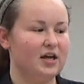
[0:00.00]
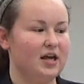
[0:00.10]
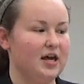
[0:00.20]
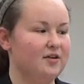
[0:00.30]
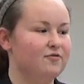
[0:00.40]

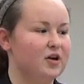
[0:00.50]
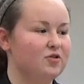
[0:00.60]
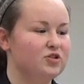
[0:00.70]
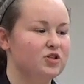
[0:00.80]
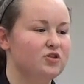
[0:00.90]
And
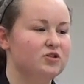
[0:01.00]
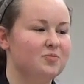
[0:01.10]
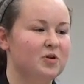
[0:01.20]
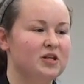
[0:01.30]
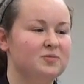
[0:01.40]
flowers are used
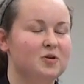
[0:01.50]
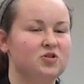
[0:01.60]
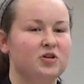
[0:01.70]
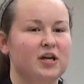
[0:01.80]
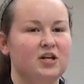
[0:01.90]
at many
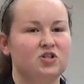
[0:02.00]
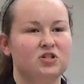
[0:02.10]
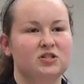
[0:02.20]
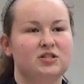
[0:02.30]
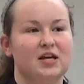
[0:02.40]
special
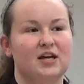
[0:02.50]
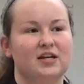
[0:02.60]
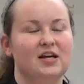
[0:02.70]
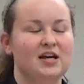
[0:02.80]
occasions, and